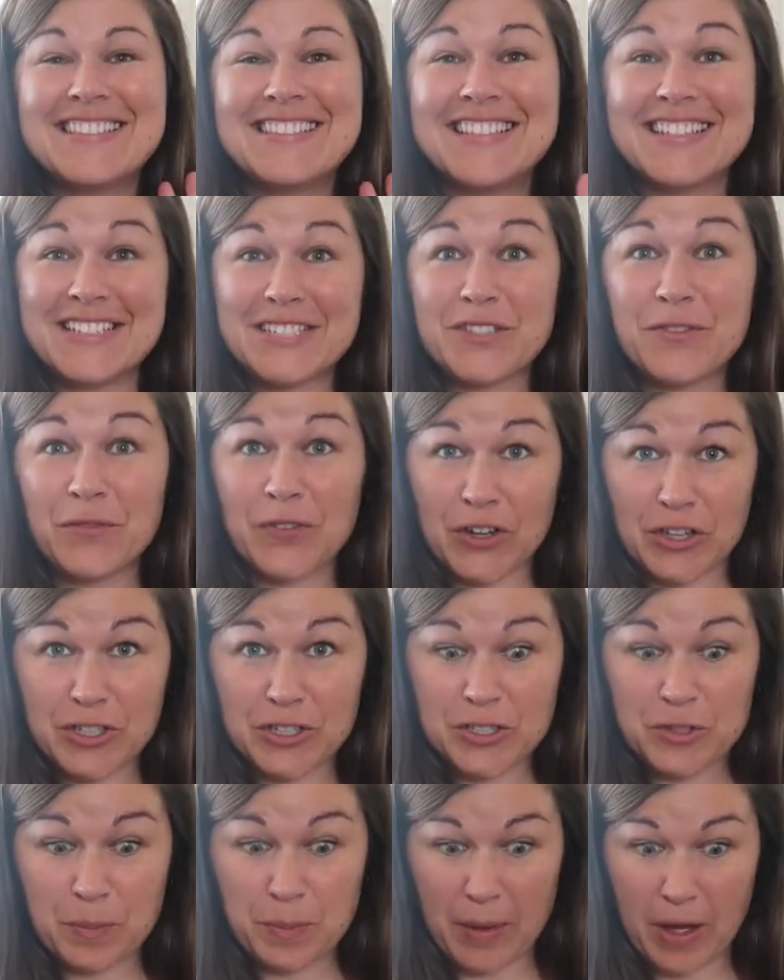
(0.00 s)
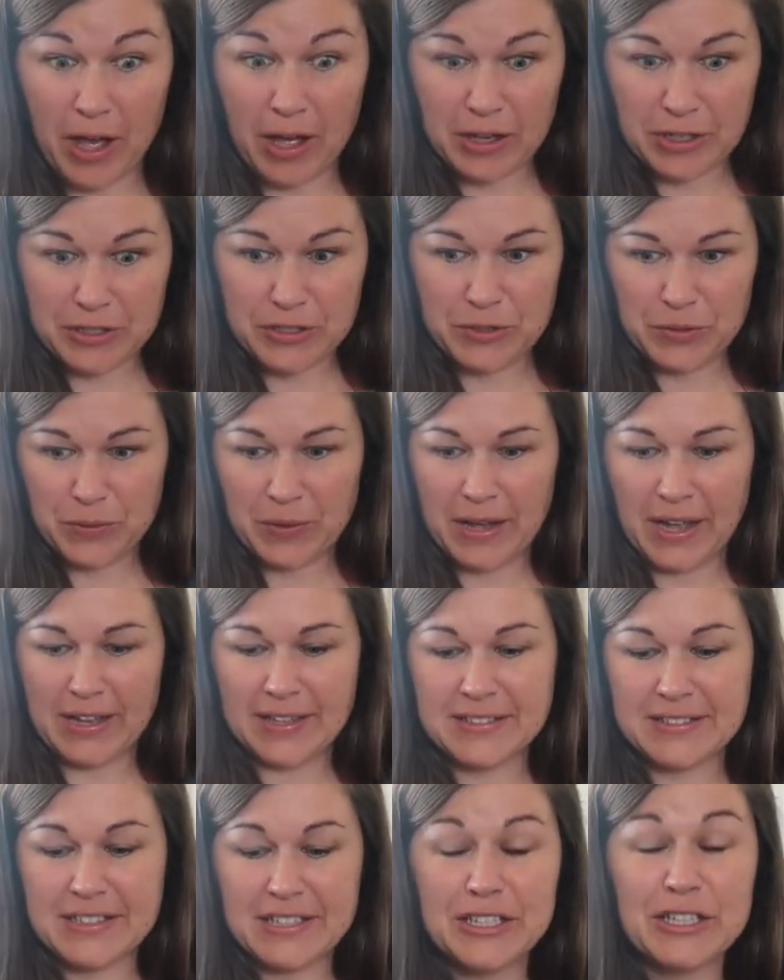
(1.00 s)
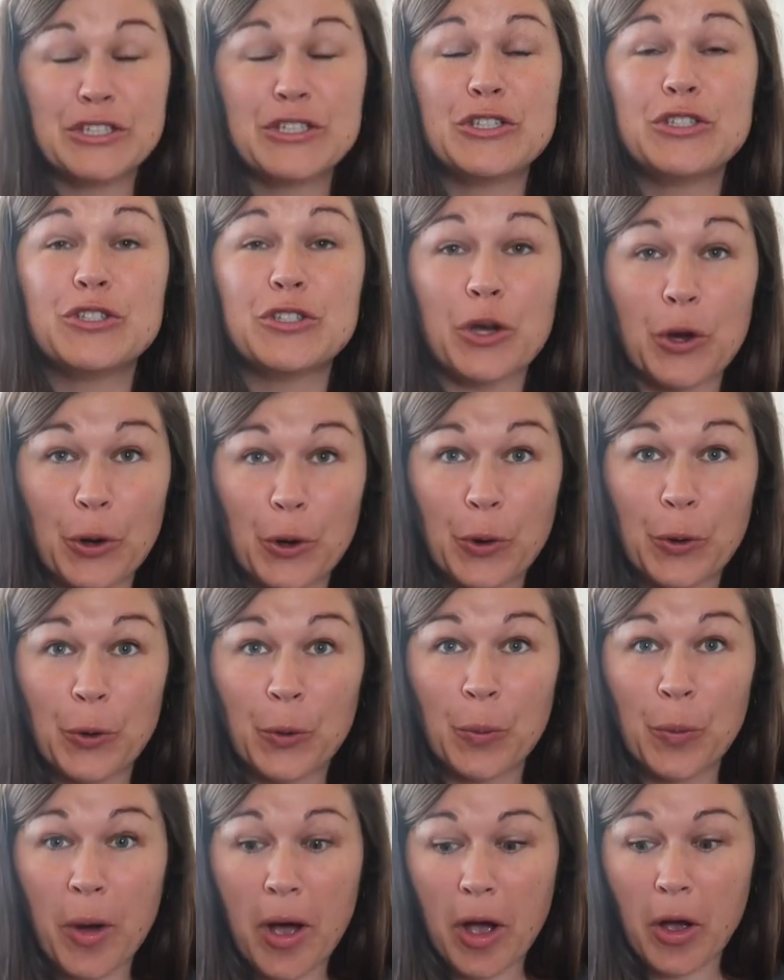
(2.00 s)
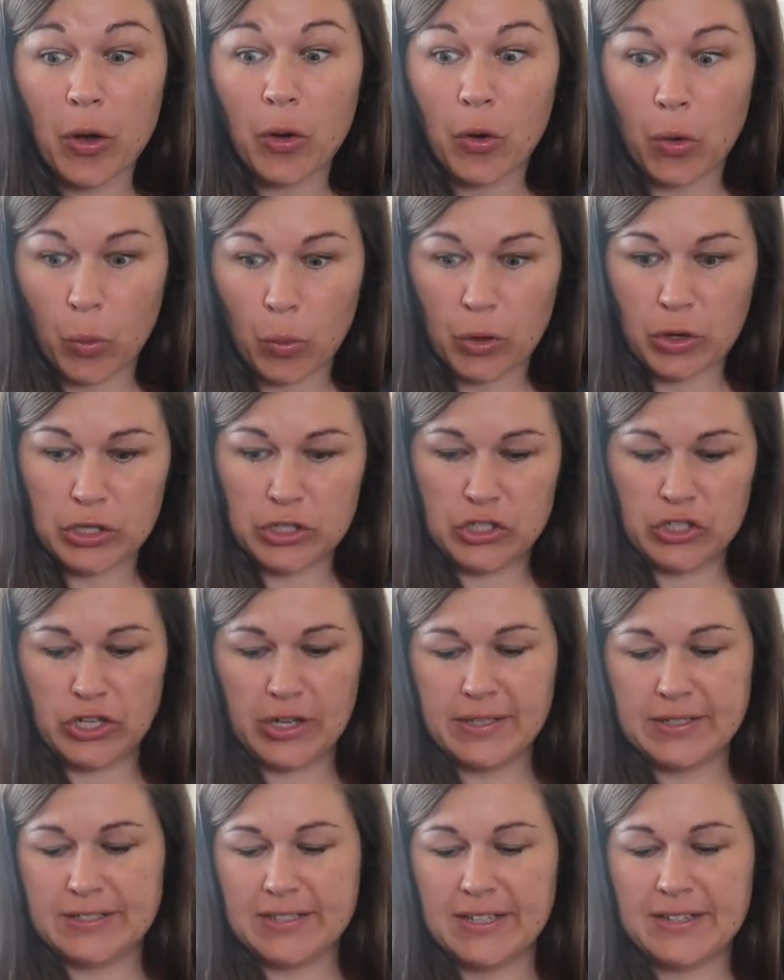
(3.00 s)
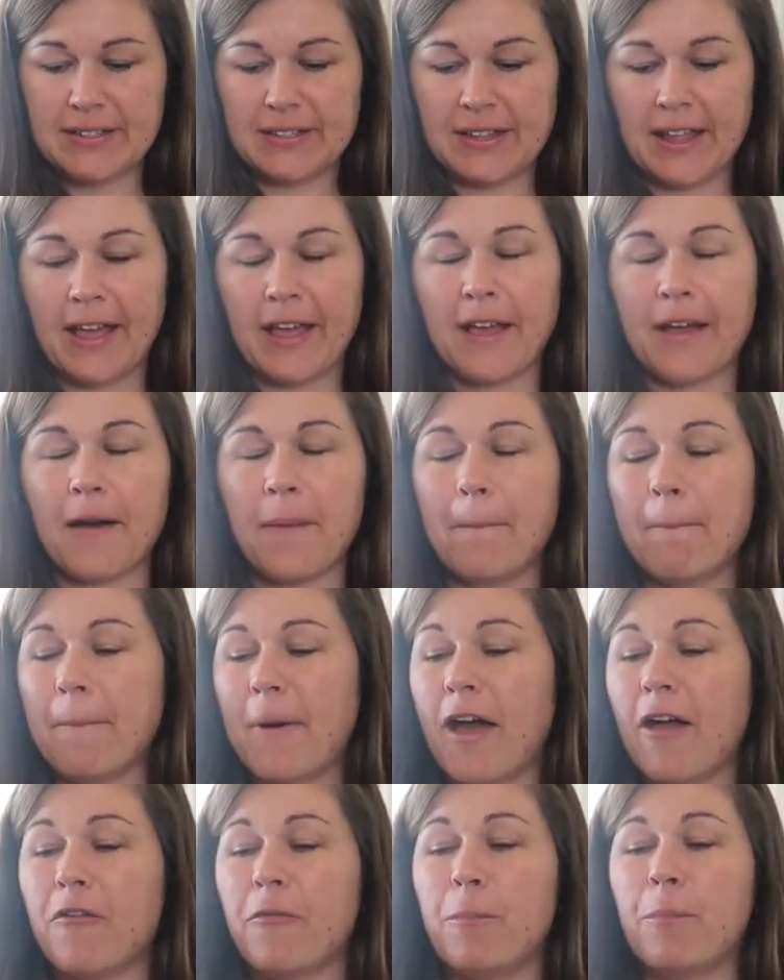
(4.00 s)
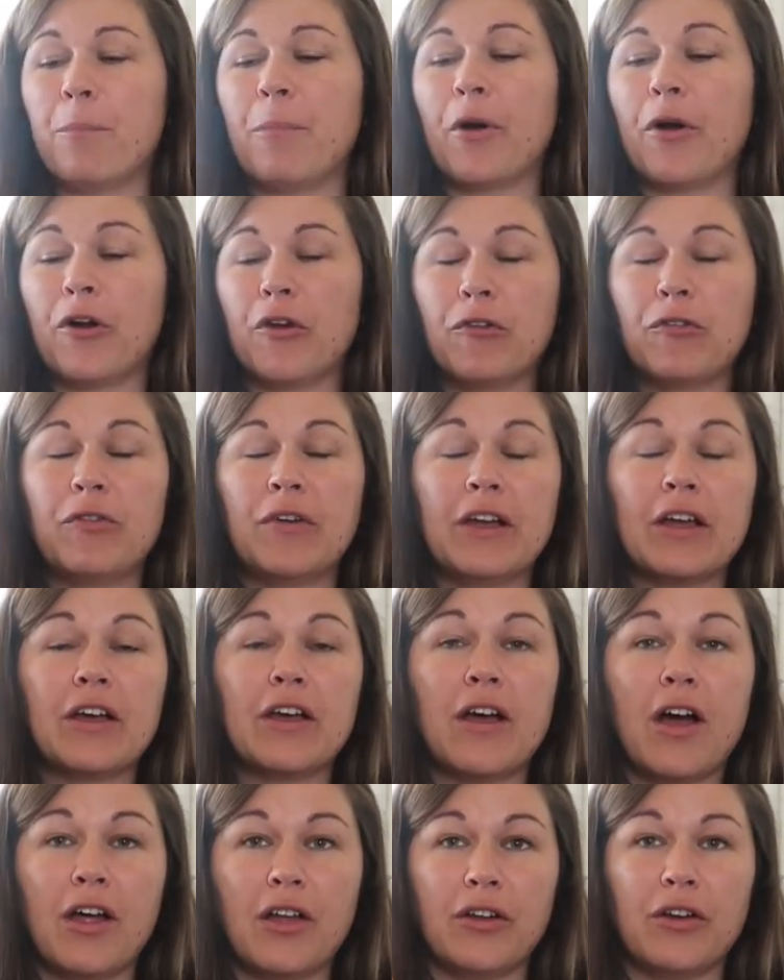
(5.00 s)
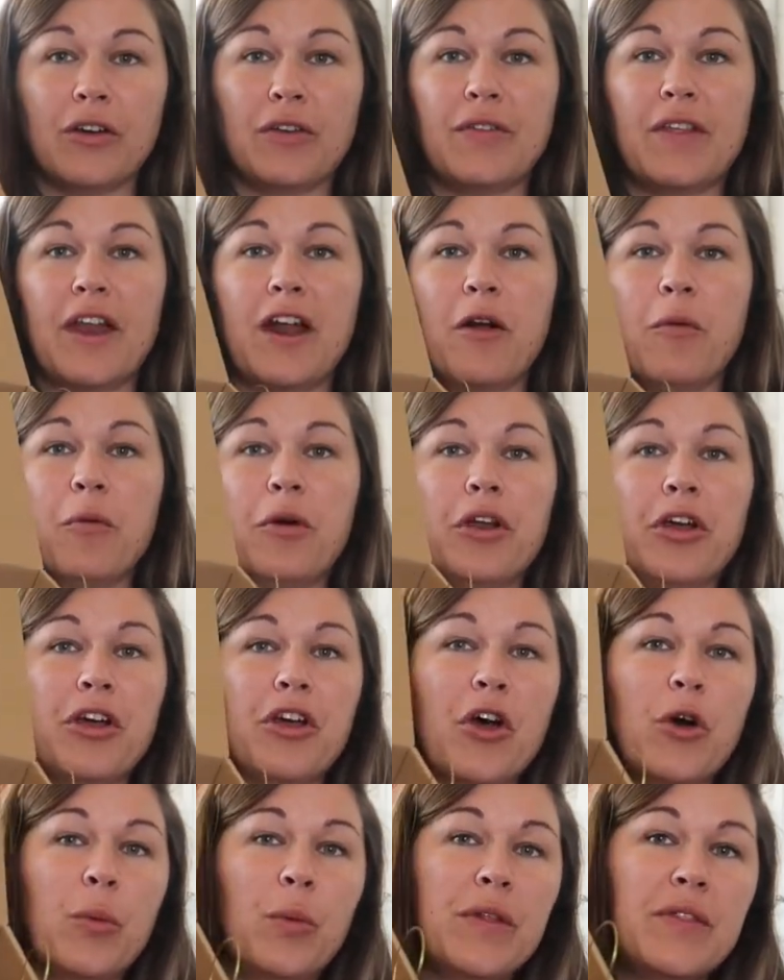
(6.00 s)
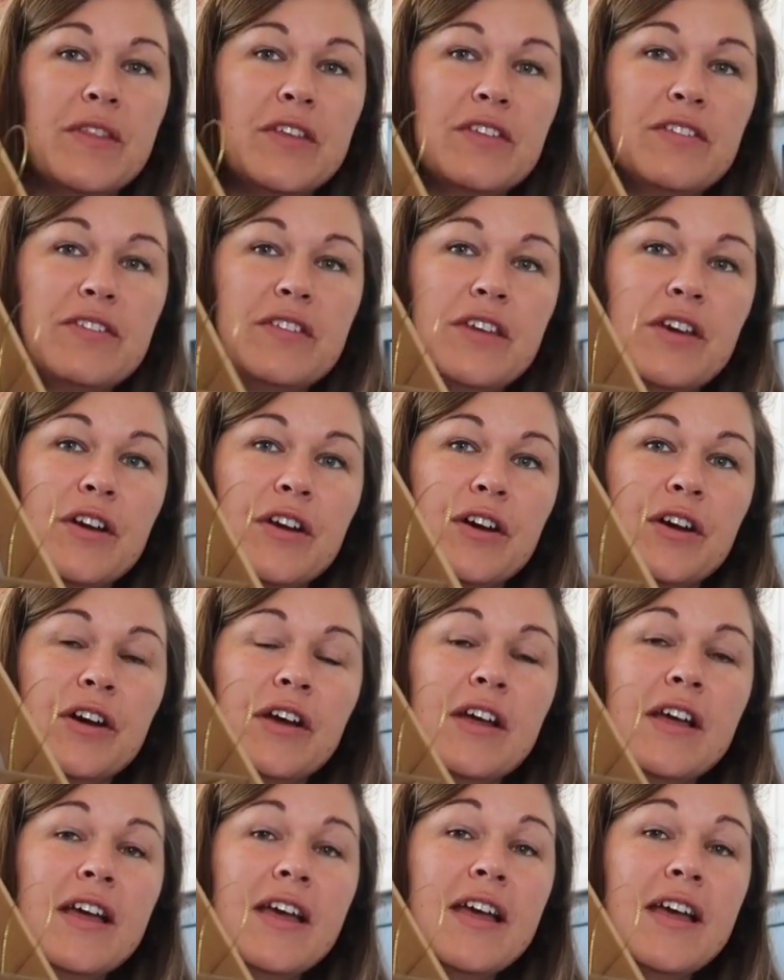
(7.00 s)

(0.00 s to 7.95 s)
This first box, you guys, is so gorgeous. It's like my perfect color that I want to go with this year,